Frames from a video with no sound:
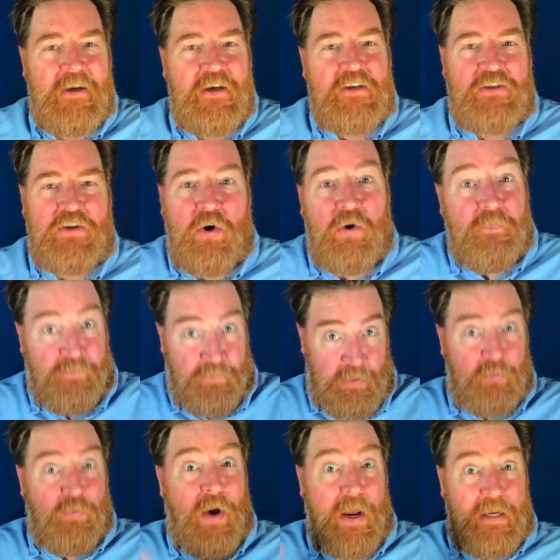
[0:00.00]
So
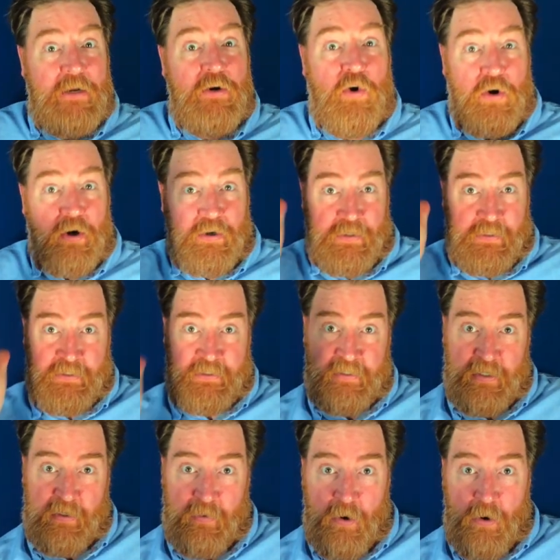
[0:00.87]
right in order,
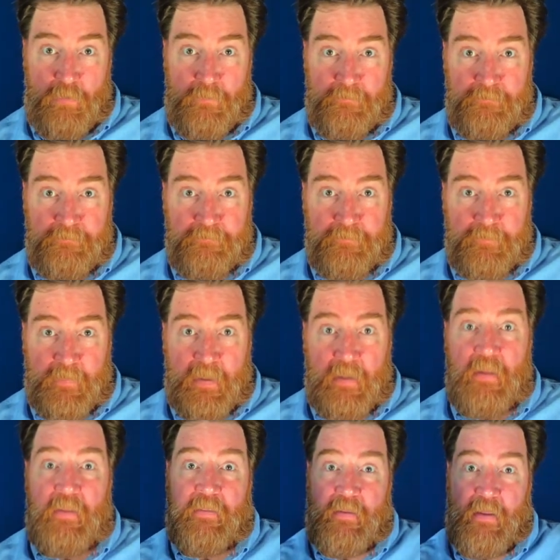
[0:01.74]
0,
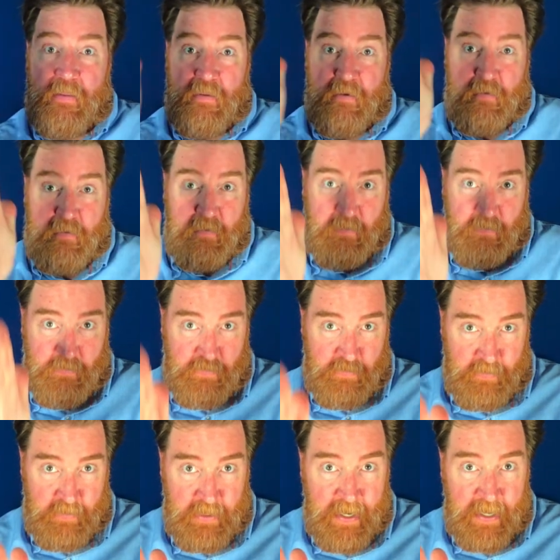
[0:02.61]
then the
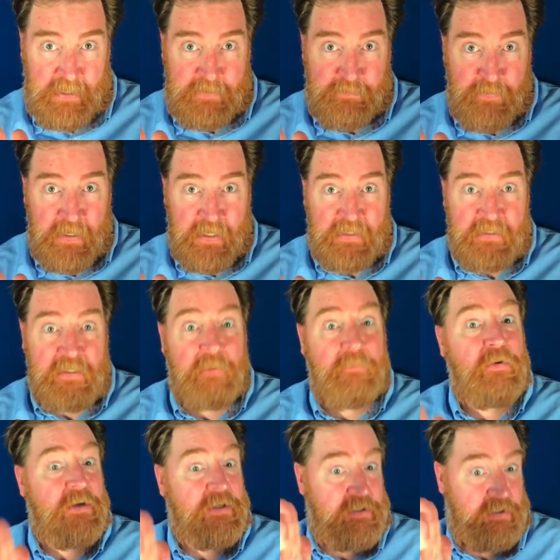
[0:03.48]
next biggest
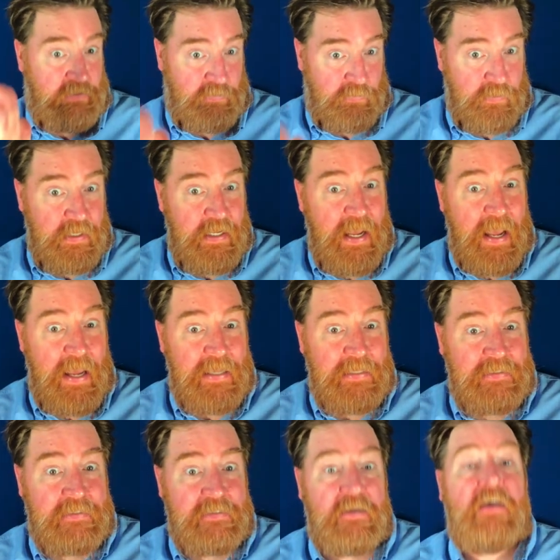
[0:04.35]
number is
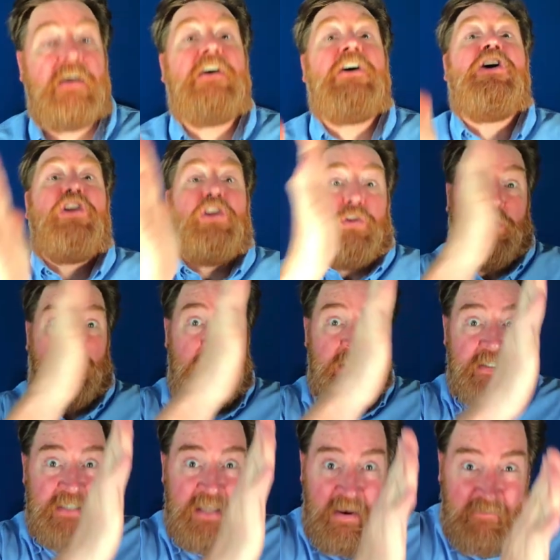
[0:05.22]
3/8.
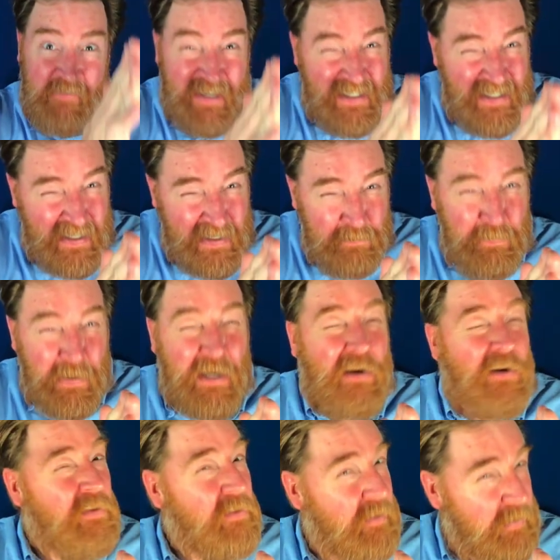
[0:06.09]
3/7 is
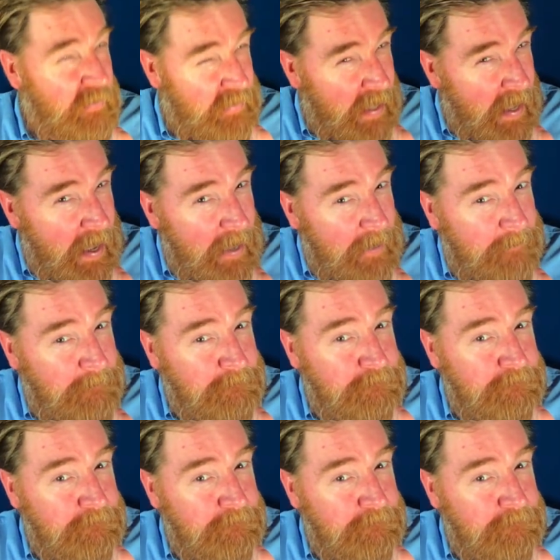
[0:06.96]
bigger than that.